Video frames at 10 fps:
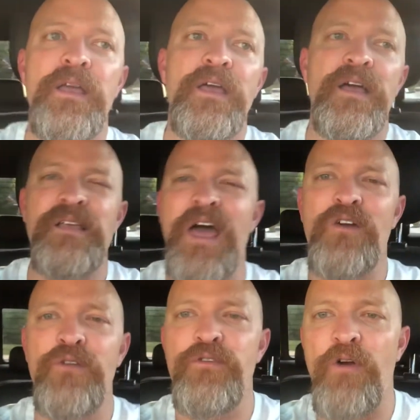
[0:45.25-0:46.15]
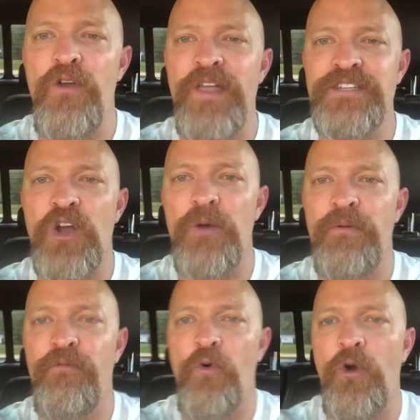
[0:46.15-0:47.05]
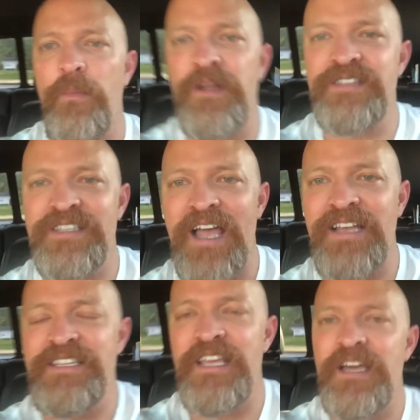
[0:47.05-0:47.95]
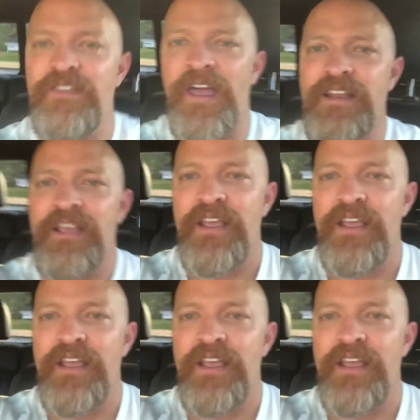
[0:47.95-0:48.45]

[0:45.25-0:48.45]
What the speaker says: I don't know if you've heard that term before, but it's this idea that,